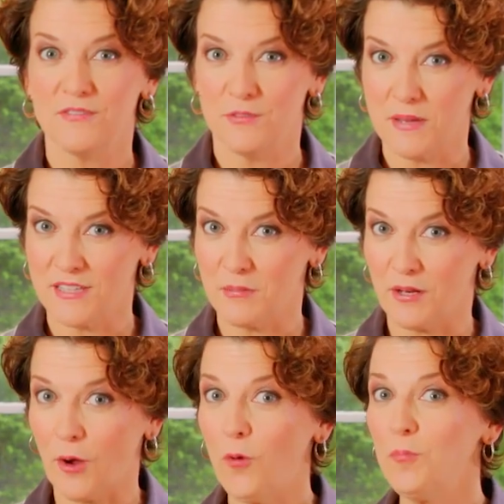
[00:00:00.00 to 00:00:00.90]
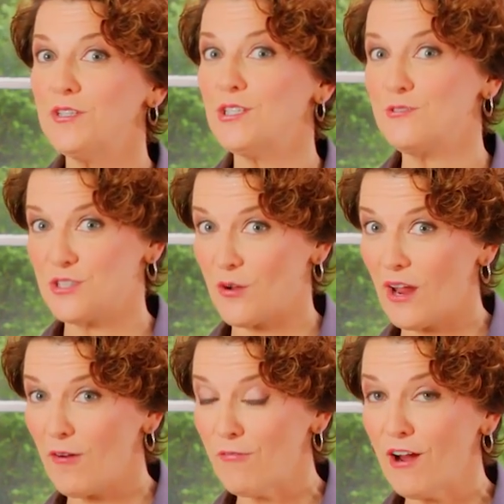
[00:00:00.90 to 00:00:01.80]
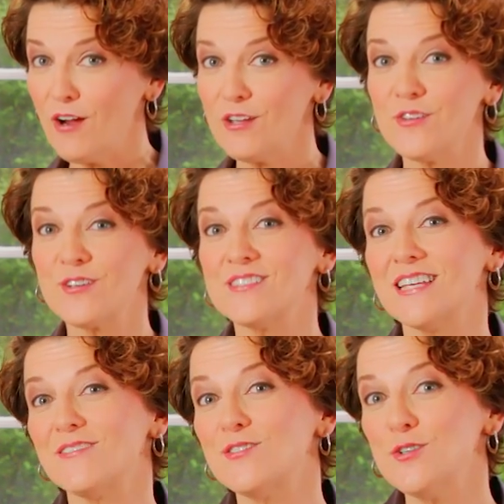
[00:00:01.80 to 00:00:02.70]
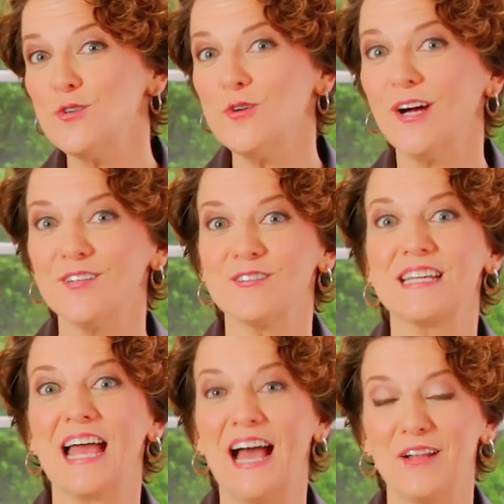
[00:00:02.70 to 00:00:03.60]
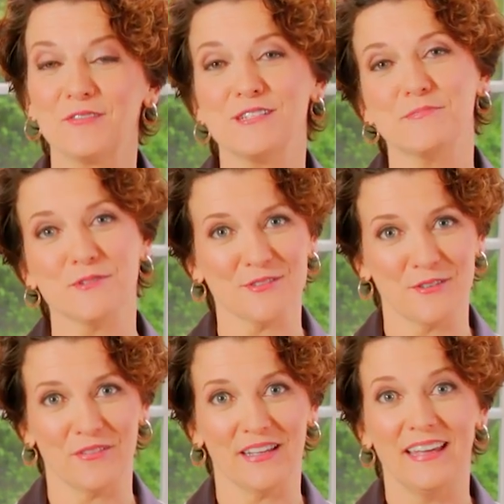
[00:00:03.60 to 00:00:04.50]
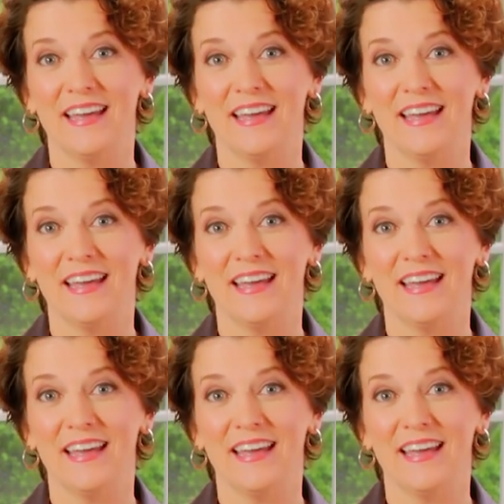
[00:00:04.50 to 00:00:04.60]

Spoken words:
if you make them at home using your air fryer, you can save 200 calories per serving.